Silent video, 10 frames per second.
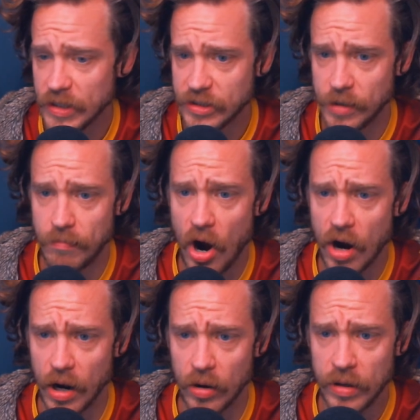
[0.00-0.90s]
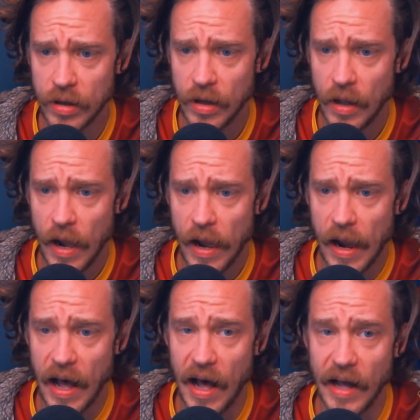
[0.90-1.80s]
tomorrow
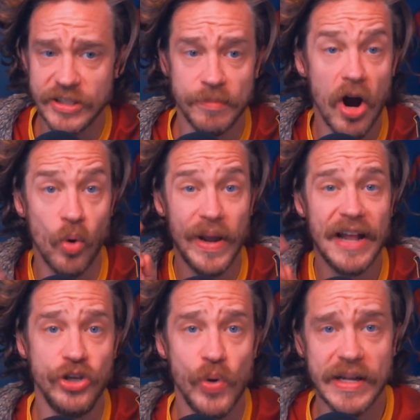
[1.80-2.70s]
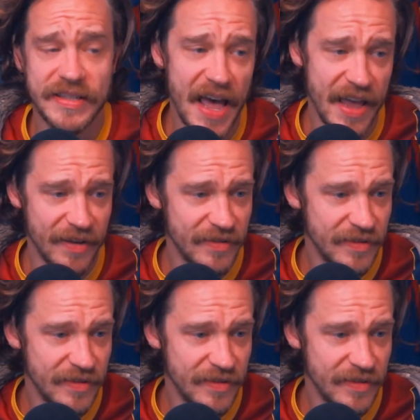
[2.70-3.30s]
we got USA.